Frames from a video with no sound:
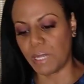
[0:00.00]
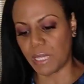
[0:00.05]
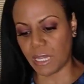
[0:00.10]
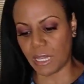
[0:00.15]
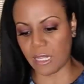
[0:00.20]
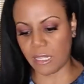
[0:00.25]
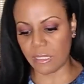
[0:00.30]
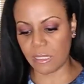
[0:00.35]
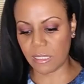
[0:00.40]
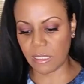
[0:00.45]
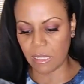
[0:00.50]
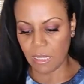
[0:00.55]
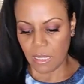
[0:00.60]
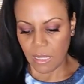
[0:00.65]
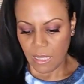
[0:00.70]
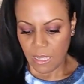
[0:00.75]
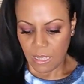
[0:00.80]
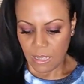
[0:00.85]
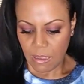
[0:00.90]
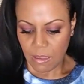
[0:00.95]
because
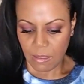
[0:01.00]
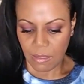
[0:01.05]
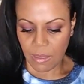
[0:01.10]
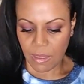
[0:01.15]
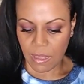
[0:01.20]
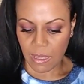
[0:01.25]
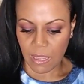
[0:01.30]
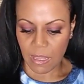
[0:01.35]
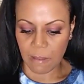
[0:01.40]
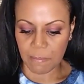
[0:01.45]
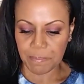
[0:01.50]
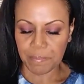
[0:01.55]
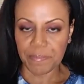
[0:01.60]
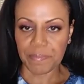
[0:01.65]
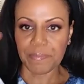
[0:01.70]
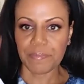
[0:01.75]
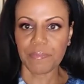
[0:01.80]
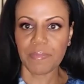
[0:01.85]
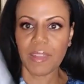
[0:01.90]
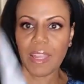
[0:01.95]
the
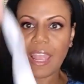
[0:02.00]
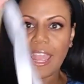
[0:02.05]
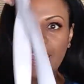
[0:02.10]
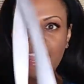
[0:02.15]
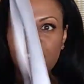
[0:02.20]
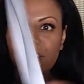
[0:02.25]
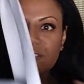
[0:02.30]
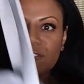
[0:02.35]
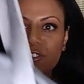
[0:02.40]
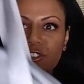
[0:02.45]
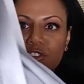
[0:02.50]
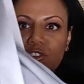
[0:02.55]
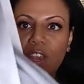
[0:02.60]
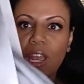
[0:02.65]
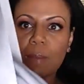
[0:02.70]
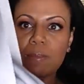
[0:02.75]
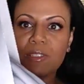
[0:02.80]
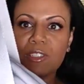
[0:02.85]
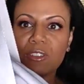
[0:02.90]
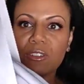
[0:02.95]
handle
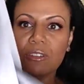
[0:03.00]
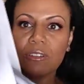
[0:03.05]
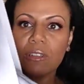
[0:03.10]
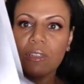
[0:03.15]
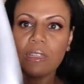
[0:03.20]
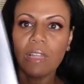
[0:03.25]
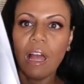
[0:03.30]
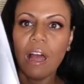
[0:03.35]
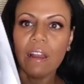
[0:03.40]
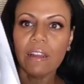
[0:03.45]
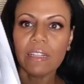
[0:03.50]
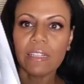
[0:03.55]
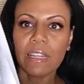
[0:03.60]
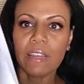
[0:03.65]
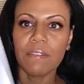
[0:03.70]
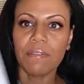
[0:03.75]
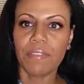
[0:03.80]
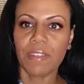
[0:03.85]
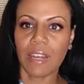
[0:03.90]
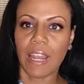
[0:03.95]
straps are long
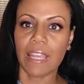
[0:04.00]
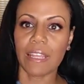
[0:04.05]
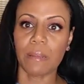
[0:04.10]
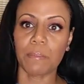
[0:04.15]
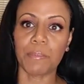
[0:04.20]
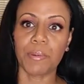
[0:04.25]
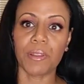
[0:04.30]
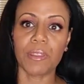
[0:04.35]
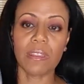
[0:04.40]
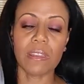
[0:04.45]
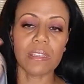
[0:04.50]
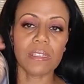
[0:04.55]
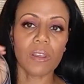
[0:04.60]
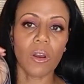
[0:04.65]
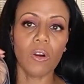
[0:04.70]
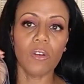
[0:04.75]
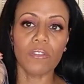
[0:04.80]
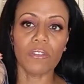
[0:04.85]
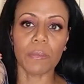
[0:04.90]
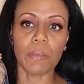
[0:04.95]
enough that I could put this
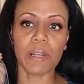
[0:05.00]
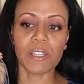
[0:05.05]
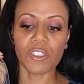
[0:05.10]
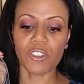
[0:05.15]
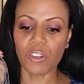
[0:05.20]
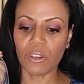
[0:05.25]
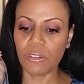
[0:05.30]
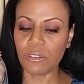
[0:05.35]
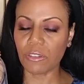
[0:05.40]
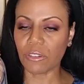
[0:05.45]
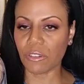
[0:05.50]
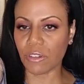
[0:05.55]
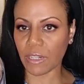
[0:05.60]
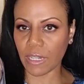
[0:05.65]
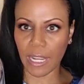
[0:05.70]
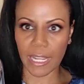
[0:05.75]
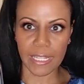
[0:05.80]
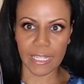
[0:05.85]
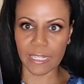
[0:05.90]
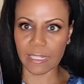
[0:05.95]
over my shoulder
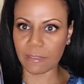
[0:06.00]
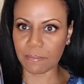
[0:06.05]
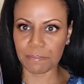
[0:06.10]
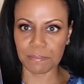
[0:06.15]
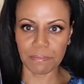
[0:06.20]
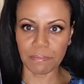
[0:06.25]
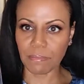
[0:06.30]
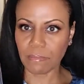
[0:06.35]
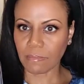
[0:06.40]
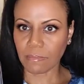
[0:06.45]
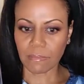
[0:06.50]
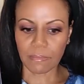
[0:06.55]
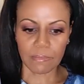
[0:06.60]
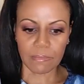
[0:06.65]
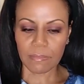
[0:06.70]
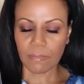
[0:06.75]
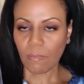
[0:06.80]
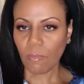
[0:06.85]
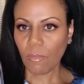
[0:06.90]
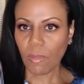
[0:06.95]
and I can
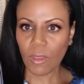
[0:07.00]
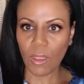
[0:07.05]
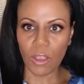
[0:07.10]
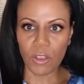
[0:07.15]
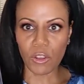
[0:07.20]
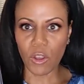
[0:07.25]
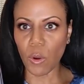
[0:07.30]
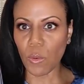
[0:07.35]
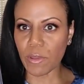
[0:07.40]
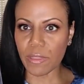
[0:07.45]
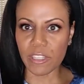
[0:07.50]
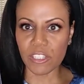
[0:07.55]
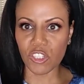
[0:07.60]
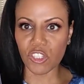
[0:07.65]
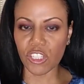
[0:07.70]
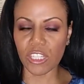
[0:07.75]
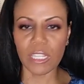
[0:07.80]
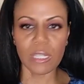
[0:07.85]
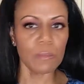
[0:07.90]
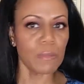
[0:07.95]
go in the
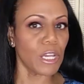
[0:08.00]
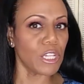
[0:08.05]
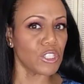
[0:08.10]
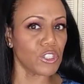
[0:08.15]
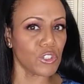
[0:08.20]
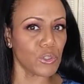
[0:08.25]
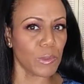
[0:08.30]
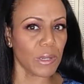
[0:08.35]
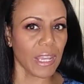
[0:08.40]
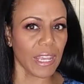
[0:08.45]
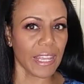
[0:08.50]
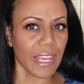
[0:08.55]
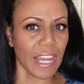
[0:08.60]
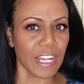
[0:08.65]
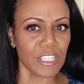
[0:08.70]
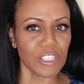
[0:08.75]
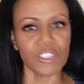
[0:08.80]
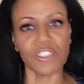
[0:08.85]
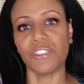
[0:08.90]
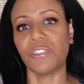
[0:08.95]
gym, do what I
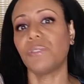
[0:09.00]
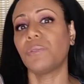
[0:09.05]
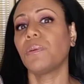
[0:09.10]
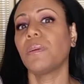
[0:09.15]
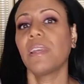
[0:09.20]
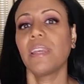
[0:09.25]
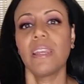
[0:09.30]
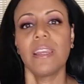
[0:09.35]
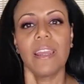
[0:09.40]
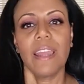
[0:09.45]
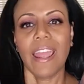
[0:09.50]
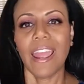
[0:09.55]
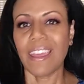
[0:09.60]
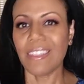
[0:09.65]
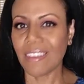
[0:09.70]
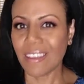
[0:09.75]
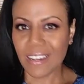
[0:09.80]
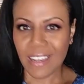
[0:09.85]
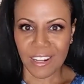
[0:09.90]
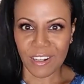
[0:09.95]
gotta do,
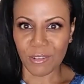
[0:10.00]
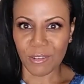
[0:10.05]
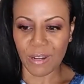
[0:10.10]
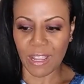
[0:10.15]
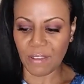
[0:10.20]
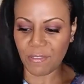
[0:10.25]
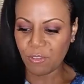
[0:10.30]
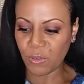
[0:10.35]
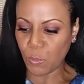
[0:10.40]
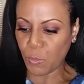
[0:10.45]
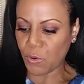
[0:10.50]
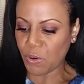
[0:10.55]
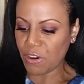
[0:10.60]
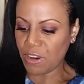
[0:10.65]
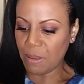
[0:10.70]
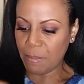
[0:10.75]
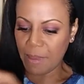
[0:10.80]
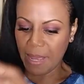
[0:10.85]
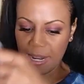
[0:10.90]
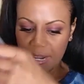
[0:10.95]
and then I don't have to
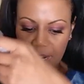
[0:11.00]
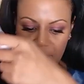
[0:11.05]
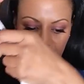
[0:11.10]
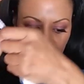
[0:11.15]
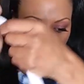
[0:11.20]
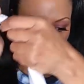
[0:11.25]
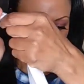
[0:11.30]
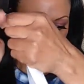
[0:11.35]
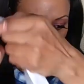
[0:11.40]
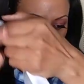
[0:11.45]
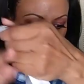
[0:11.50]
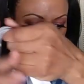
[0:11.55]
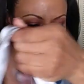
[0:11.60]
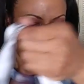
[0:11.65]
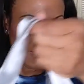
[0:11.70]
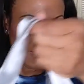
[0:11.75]
worry about anything.